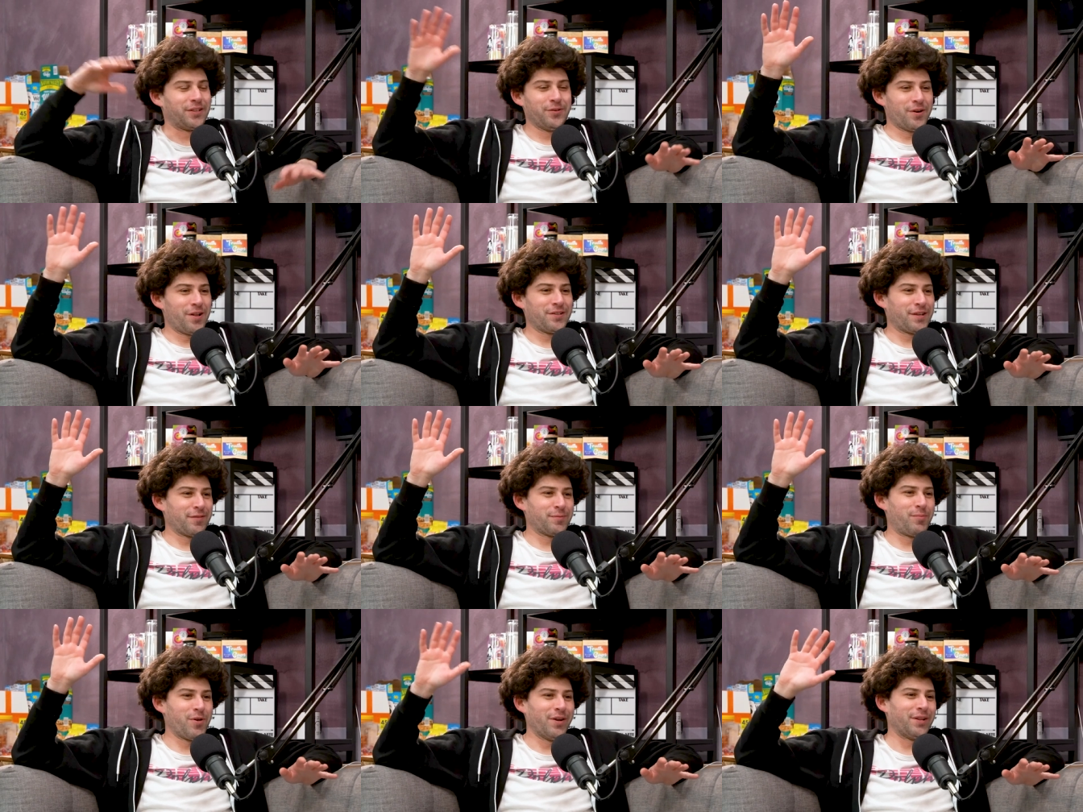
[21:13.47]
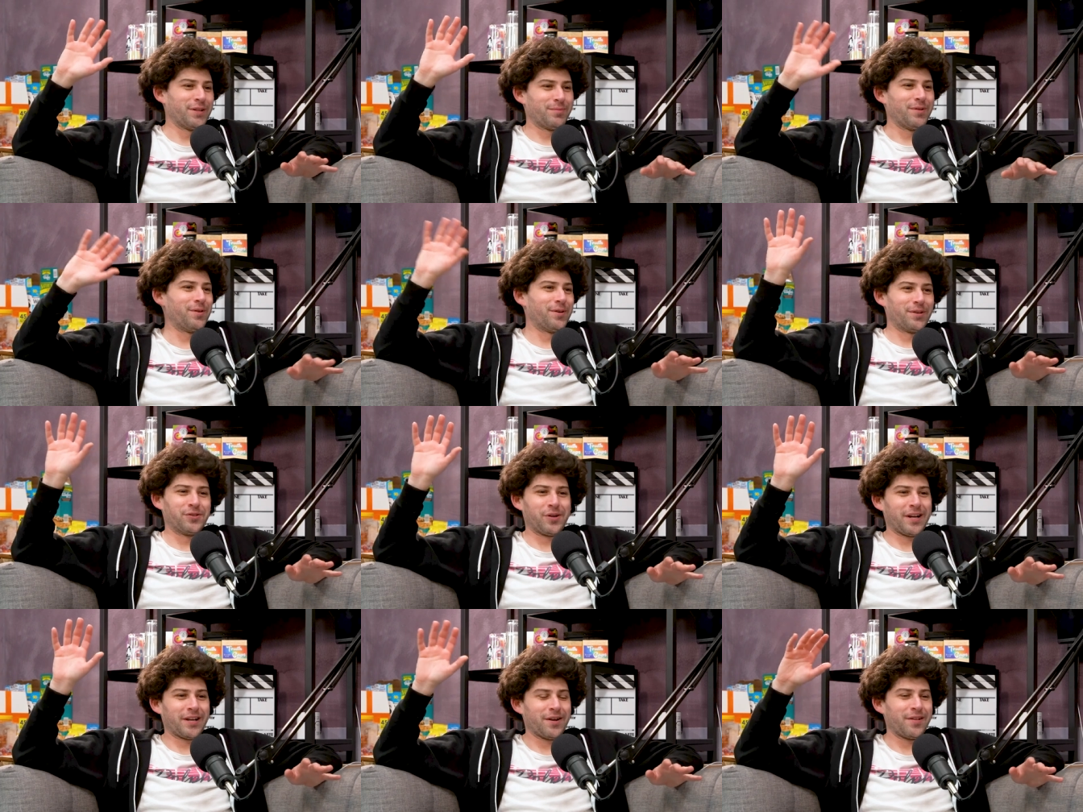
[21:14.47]
doing all this stuff's pointless. But when we are
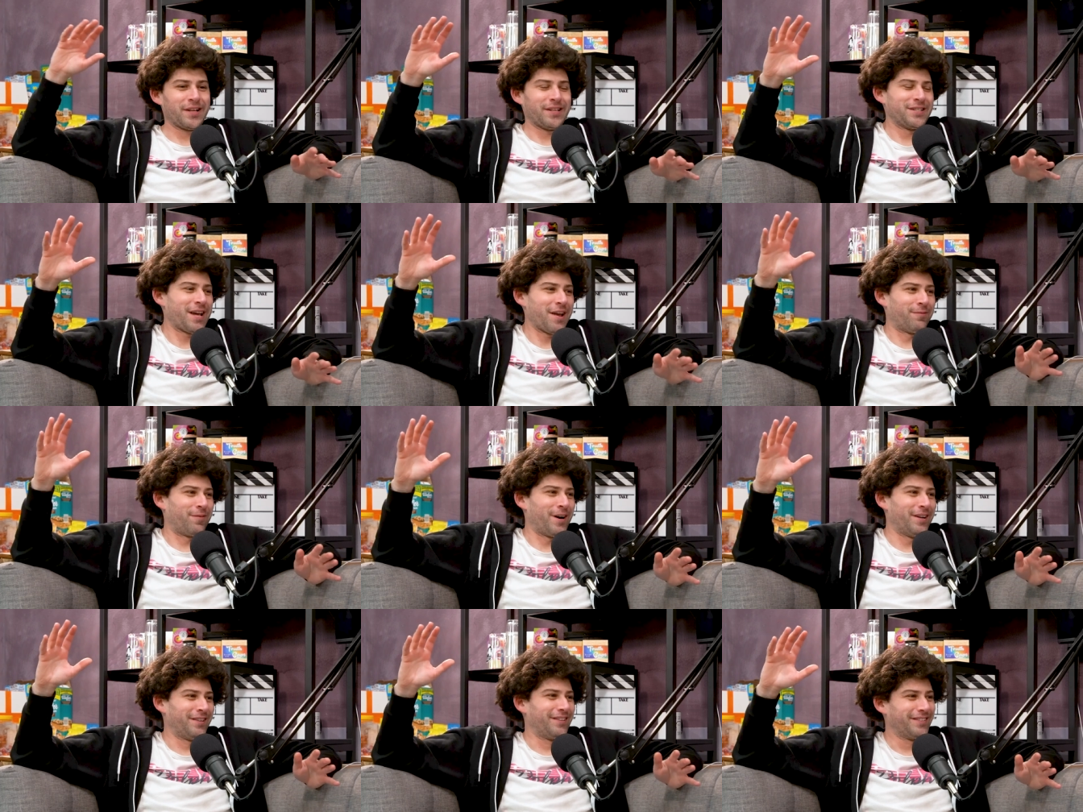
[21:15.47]
drinking, I'm like, this is kind of fun